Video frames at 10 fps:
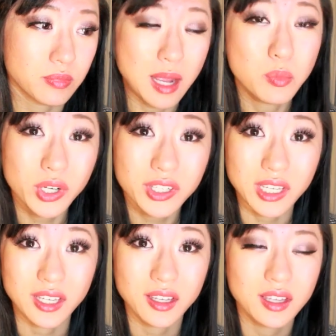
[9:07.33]
I'm
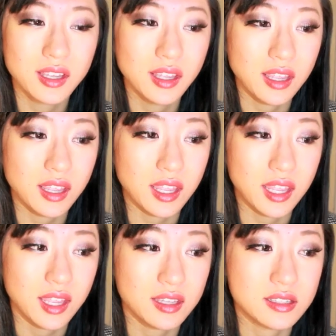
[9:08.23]
working.
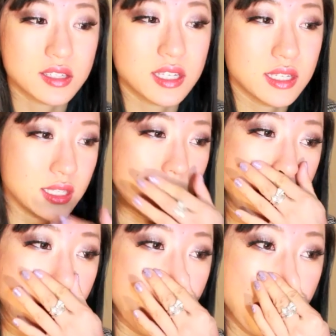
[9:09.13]
And he's
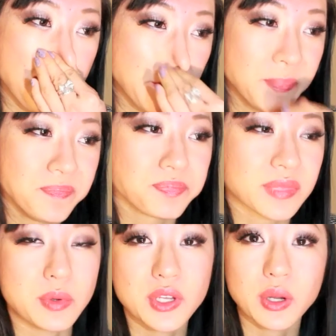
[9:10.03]
like,
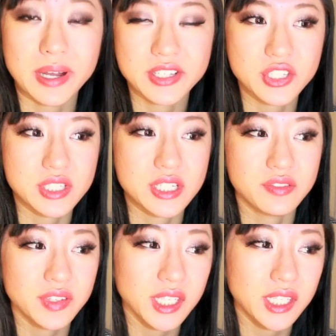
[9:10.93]
when you're watching
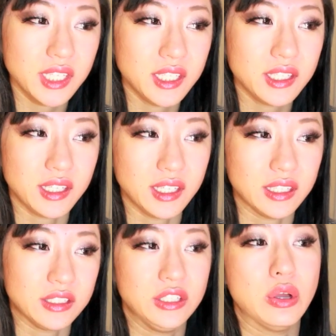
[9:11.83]
TV
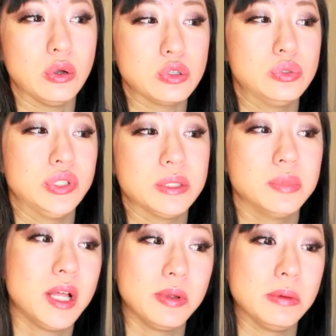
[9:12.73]
and, you know, doing
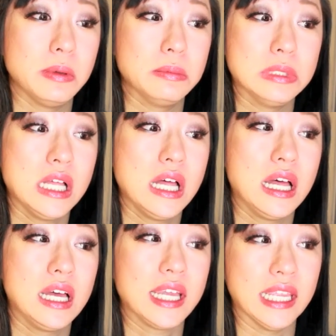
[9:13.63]
blah, blah, blah,
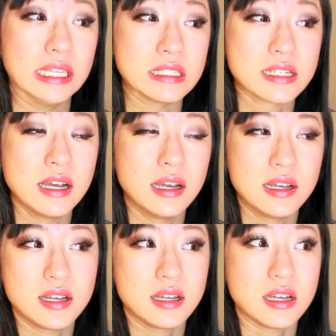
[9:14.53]
blah,
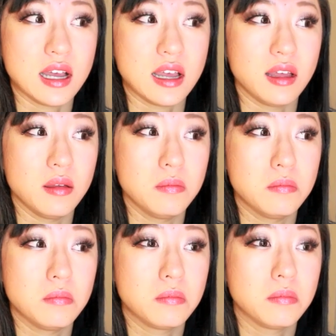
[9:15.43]

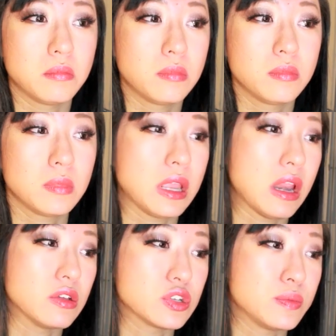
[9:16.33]
and, you
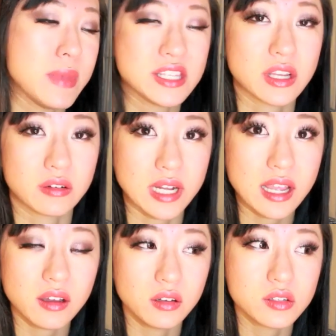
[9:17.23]
know, just messing
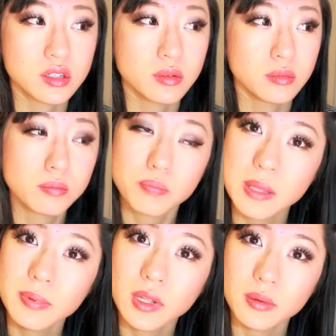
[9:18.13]
around,
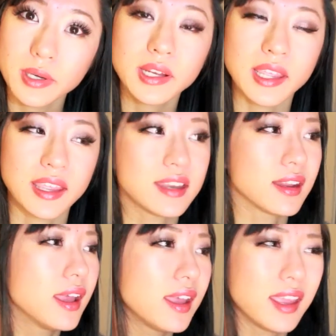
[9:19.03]
people are working.
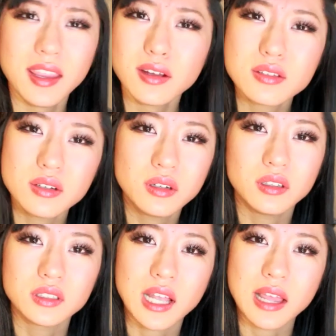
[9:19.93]
And 8 years
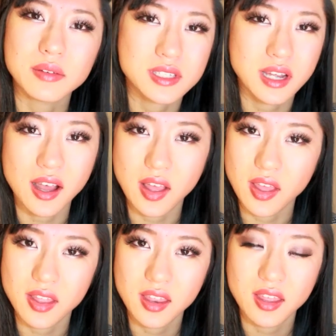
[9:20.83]
old, I was
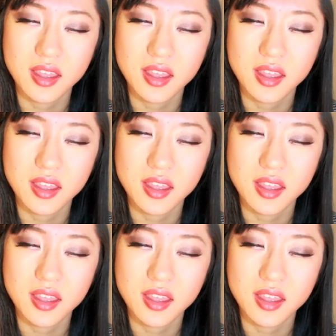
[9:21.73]
taught